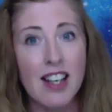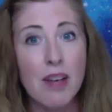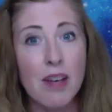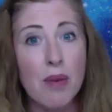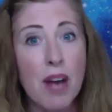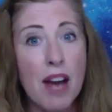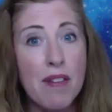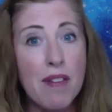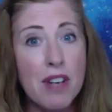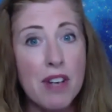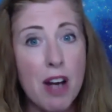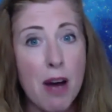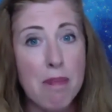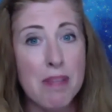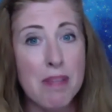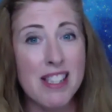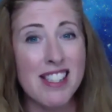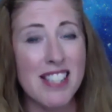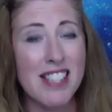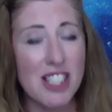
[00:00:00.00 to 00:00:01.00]
We have an
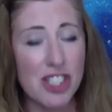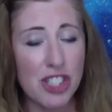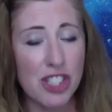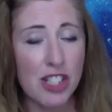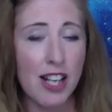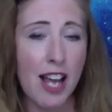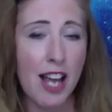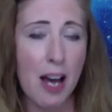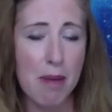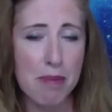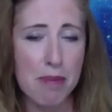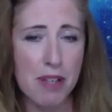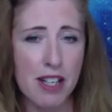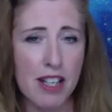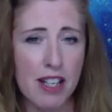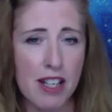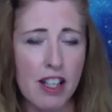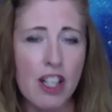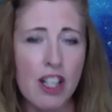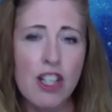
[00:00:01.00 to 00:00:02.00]
opposition
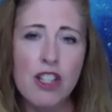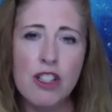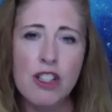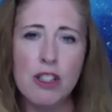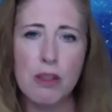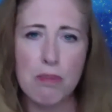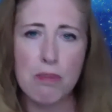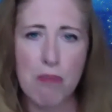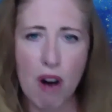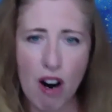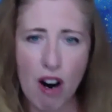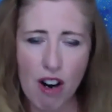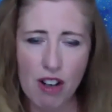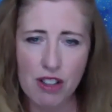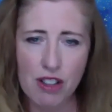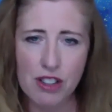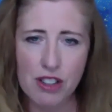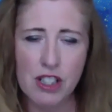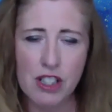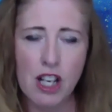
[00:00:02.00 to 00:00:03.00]
happening to
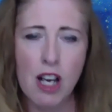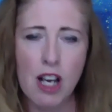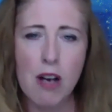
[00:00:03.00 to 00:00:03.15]
Mars.